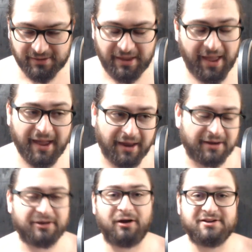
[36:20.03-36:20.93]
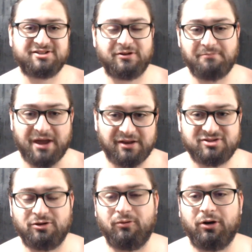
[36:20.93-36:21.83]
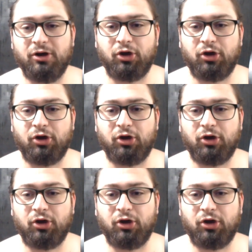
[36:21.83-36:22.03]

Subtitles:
And it also made it to where it